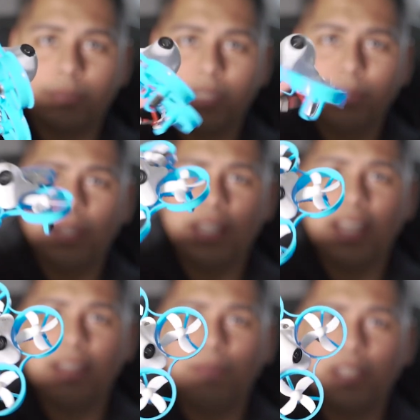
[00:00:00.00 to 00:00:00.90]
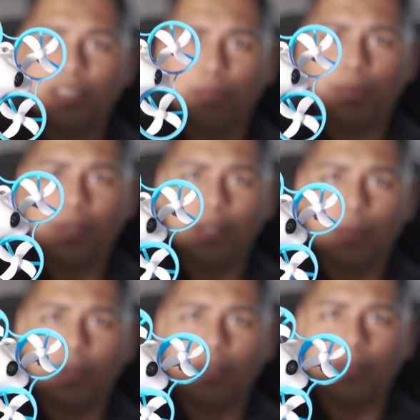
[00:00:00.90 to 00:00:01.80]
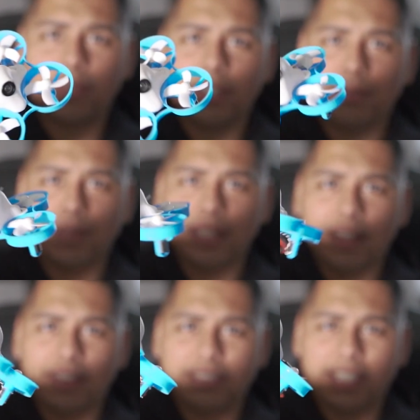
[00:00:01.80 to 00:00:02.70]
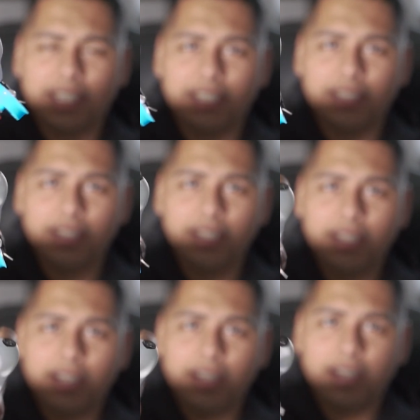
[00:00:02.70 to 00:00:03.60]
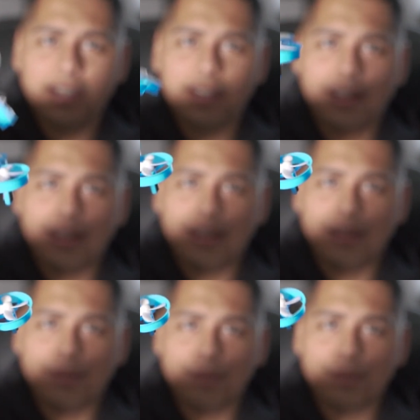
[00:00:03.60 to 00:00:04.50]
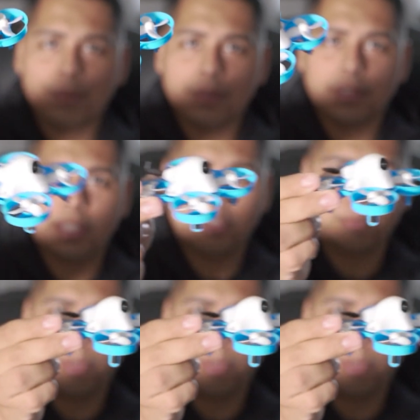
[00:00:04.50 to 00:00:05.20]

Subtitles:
believe it or not, it flies pretty well for it being outside. I was